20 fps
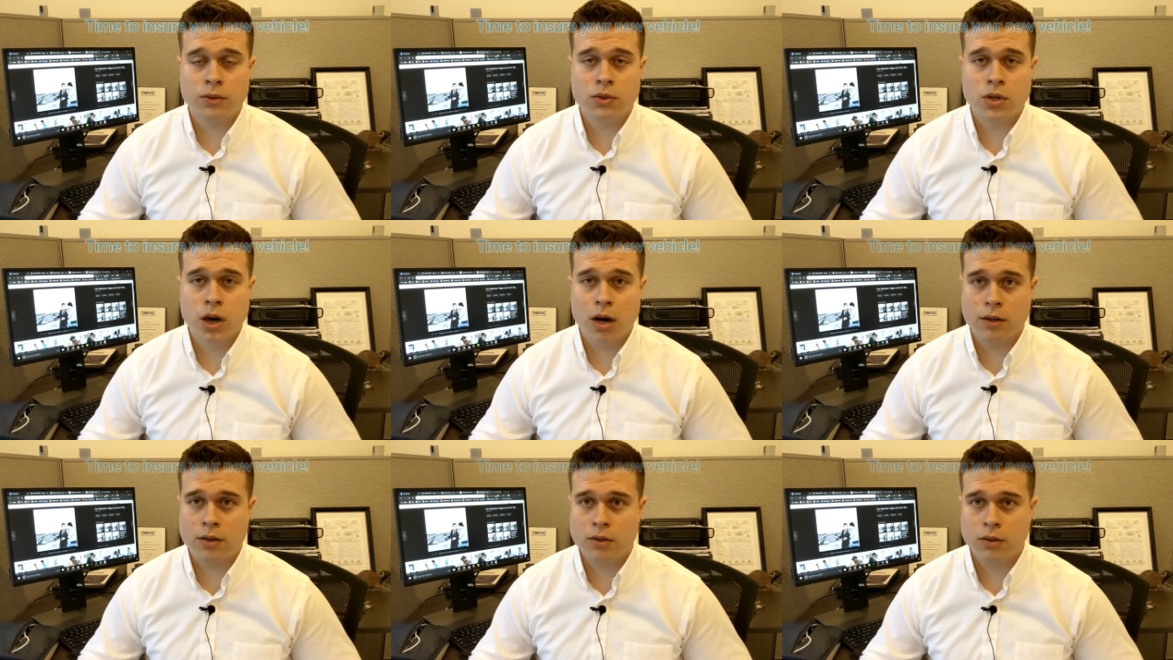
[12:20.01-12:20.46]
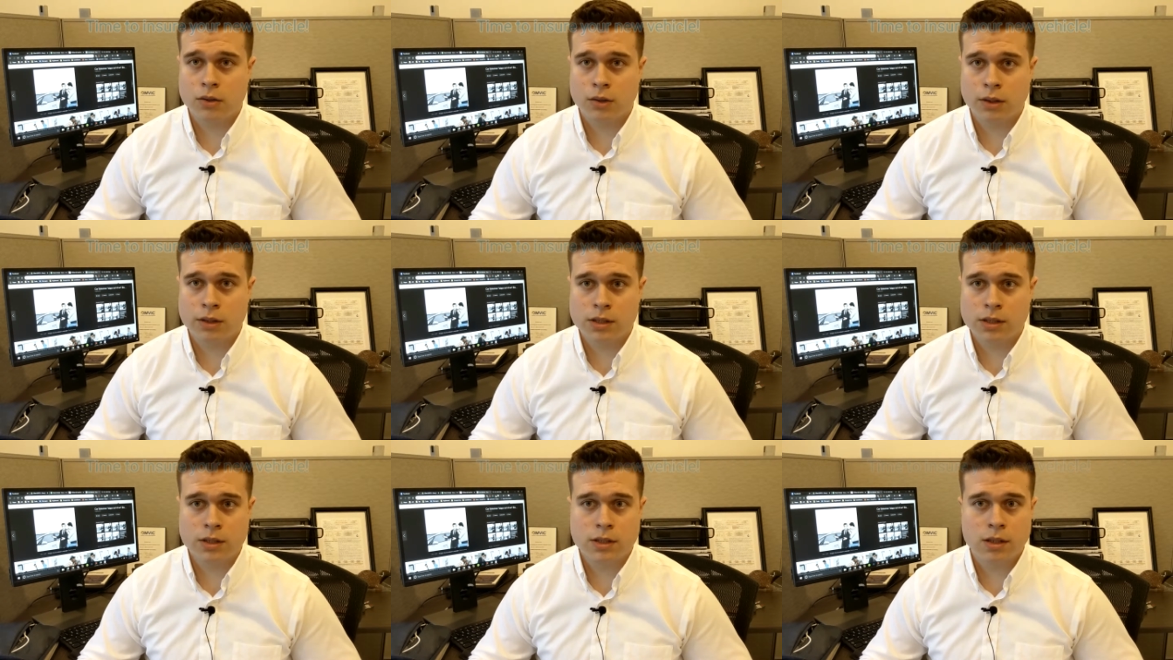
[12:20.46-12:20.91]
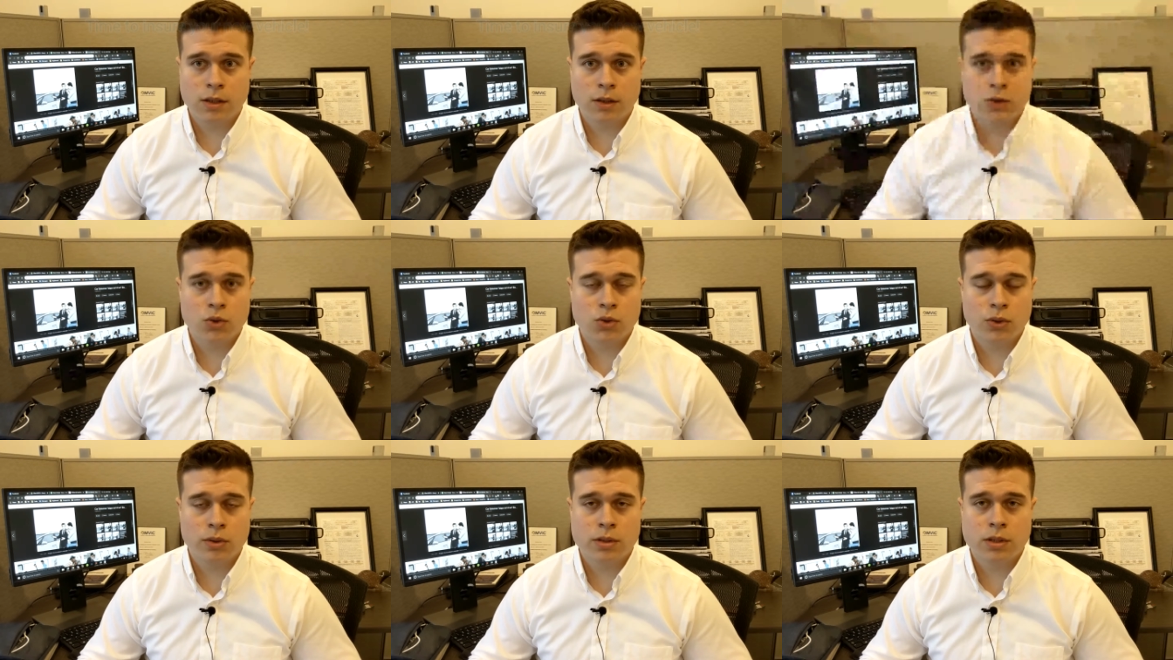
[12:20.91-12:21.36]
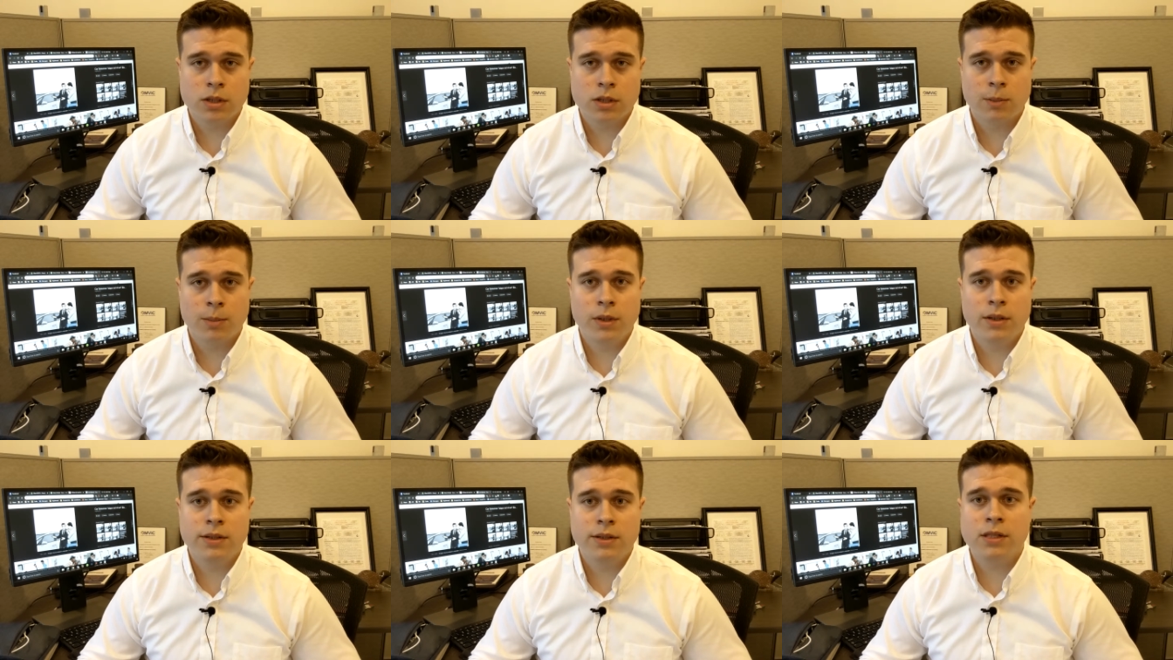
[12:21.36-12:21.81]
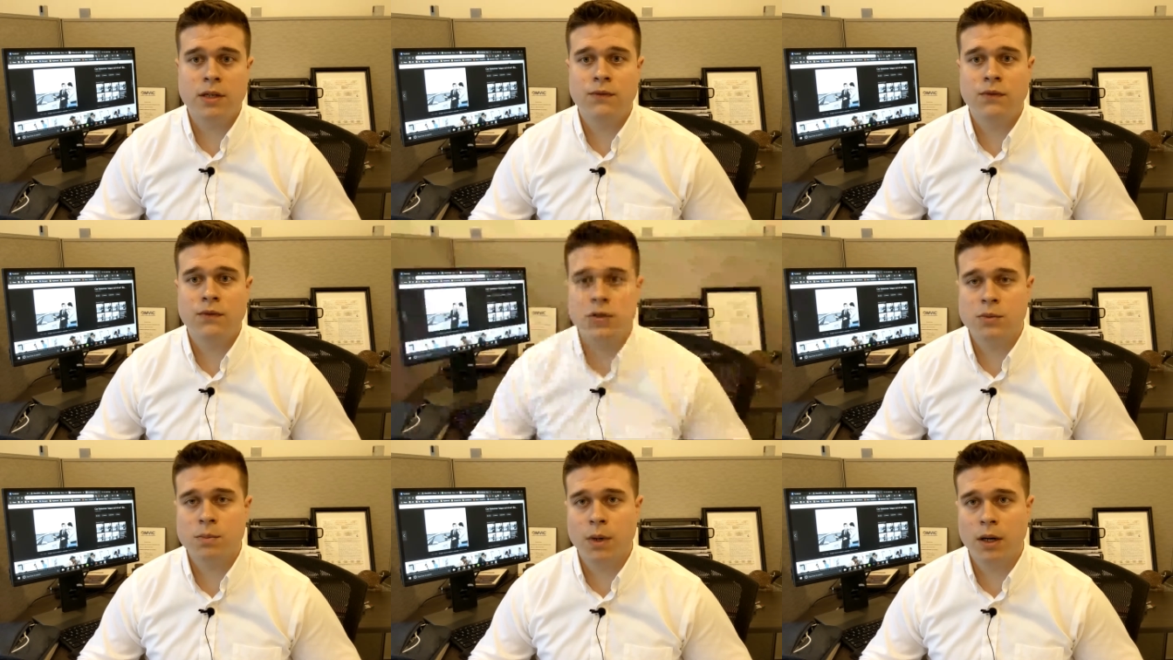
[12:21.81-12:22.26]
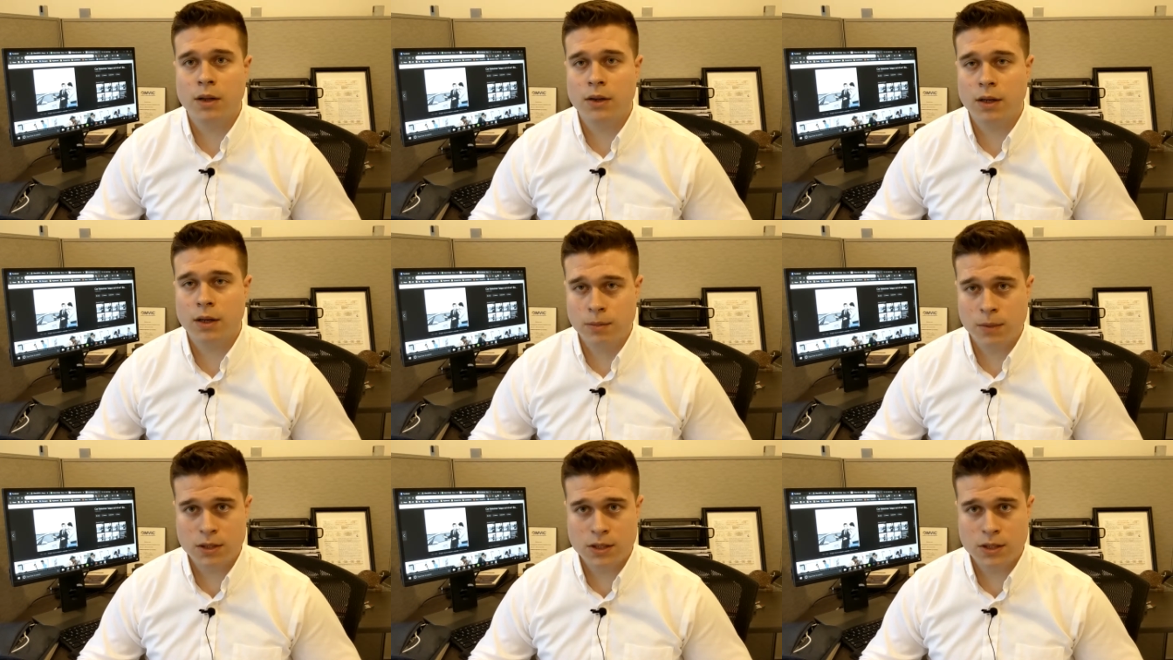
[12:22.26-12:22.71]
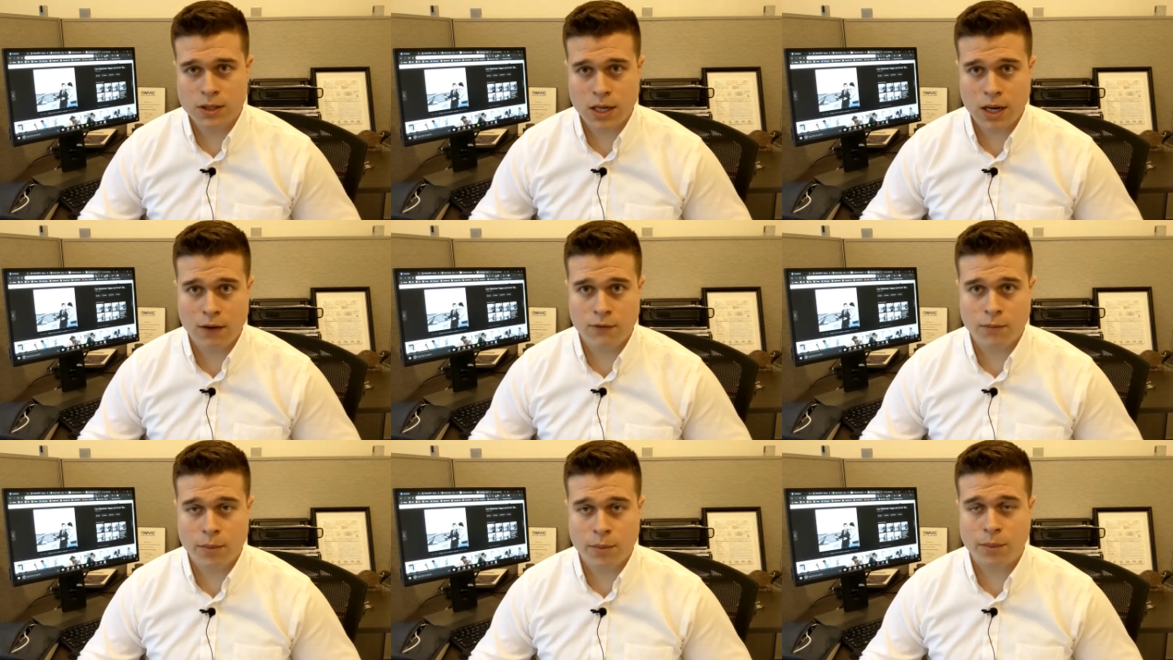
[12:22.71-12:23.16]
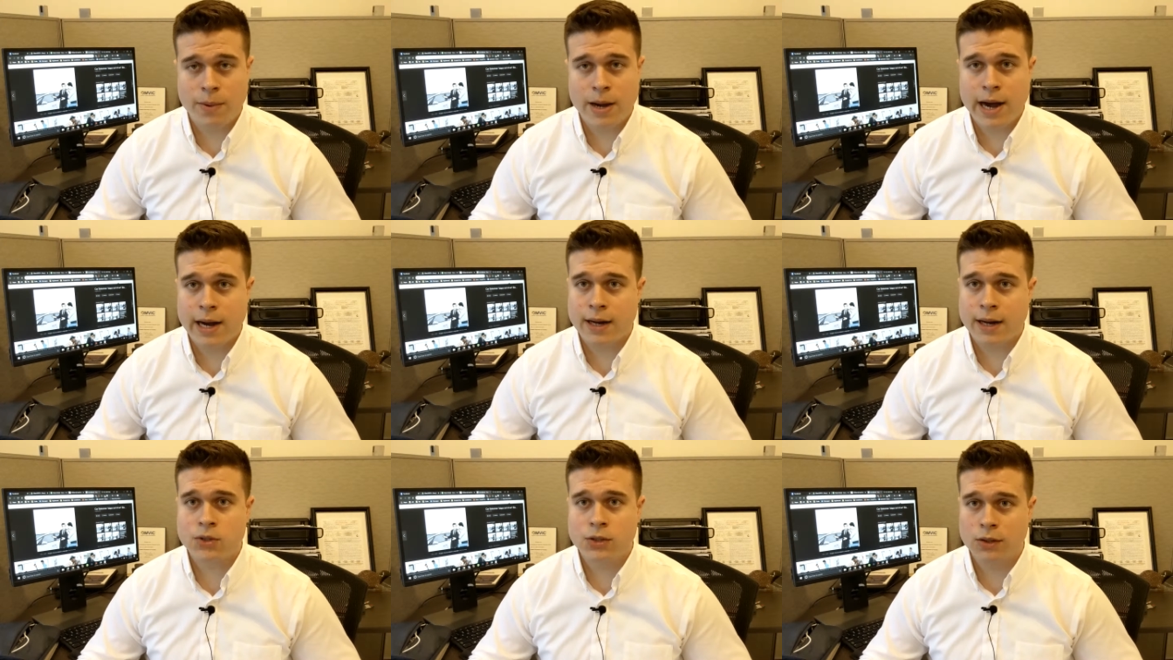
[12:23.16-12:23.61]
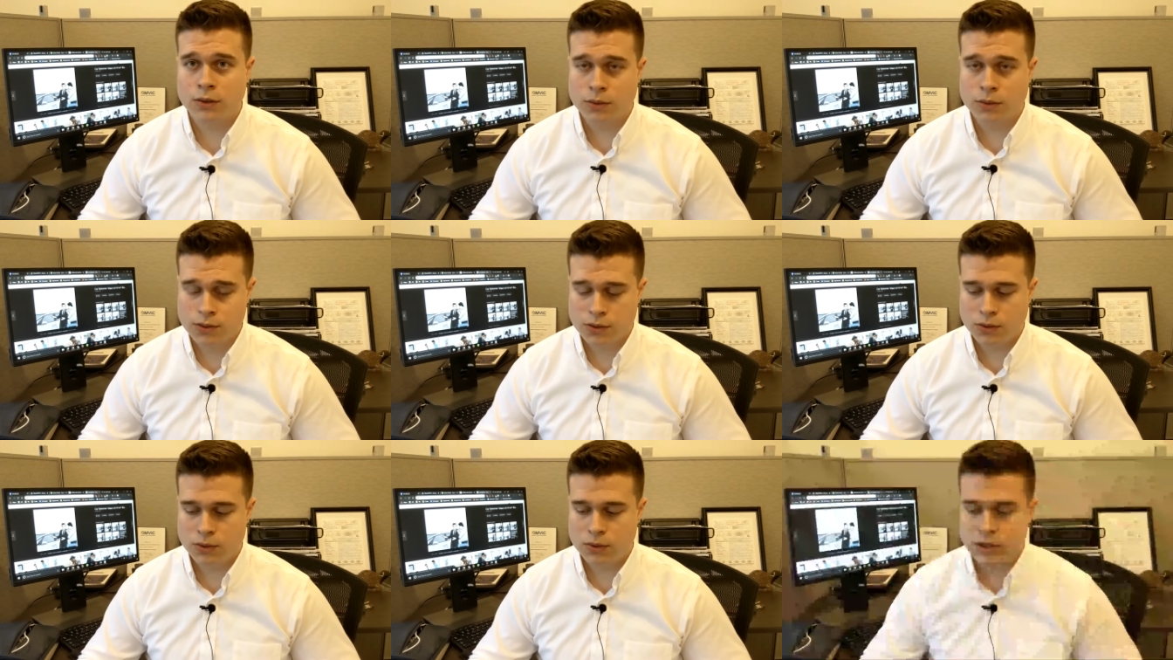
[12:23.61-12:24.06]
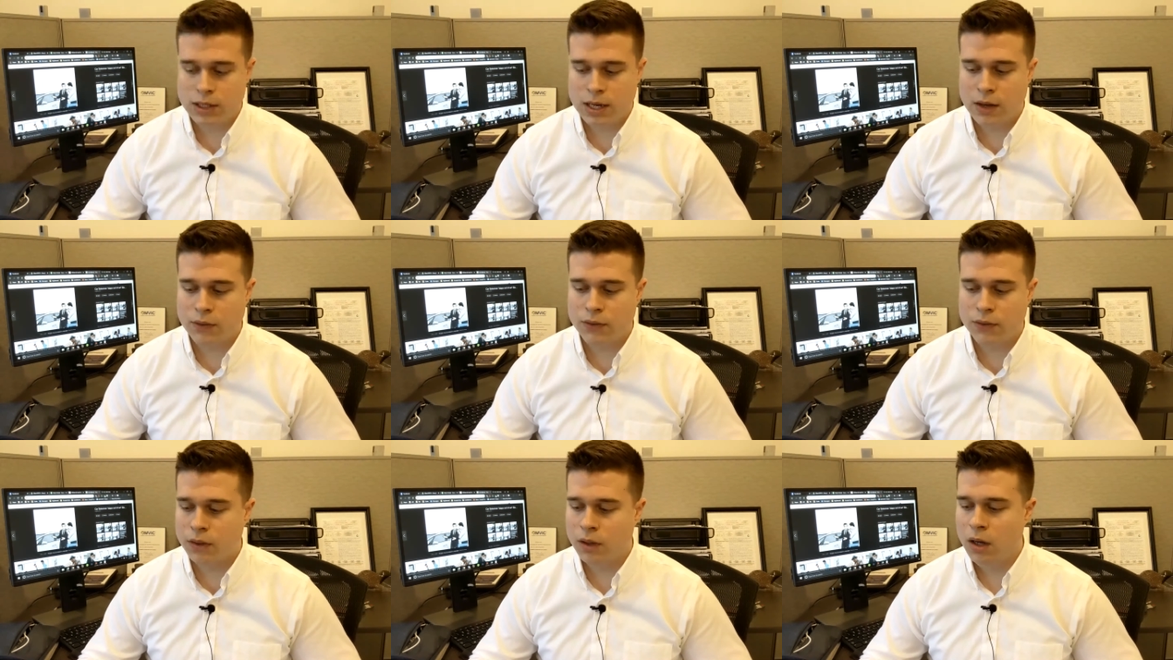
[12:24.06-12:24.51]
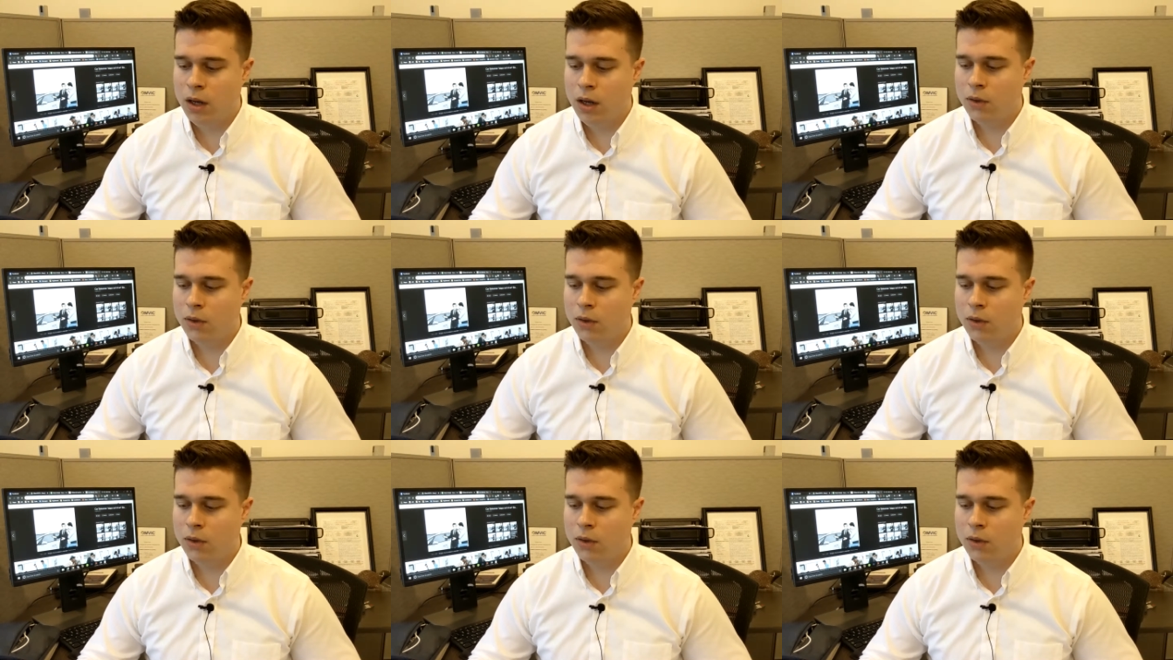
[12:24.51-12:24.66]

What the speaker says: Talk to your existing insurance company, see if there's money that can be saved by packaging those two together.